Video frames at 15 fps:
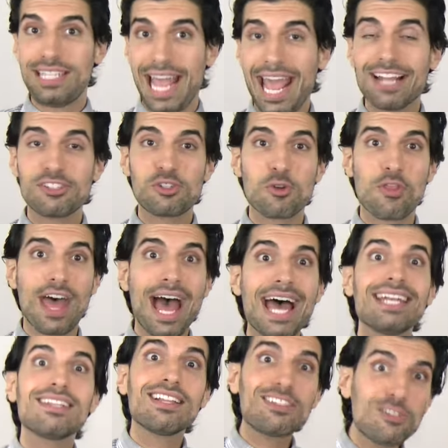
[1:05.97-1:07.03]
To answer
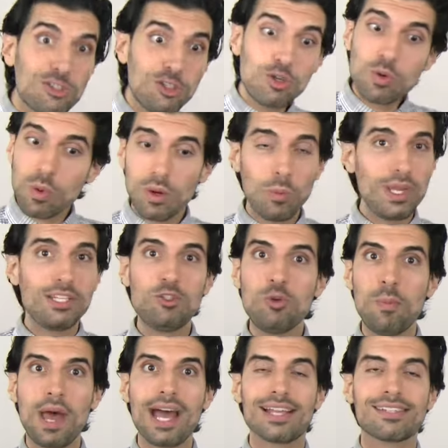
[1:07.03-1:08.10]
that, let's do what we do
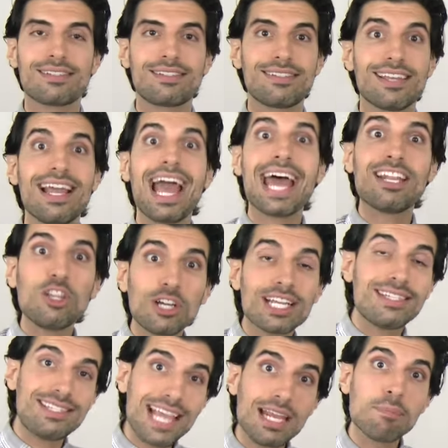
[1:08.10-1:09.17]
best and look
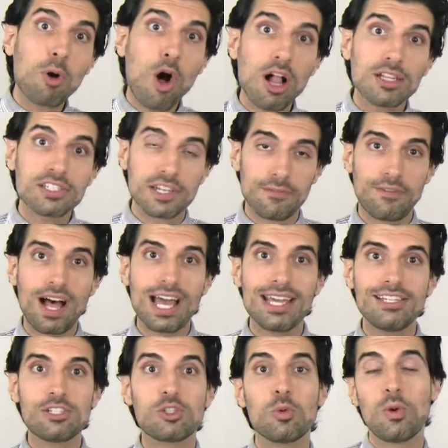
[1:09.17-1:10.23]
at Saint Paul's
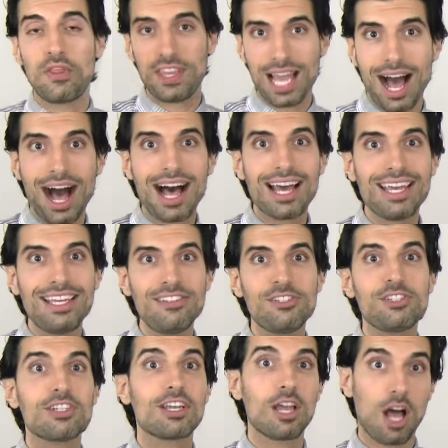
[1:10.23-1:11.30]
advice with the
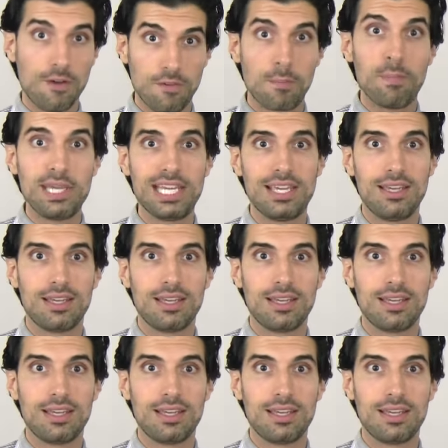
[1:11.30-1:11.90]
eyes of a bee.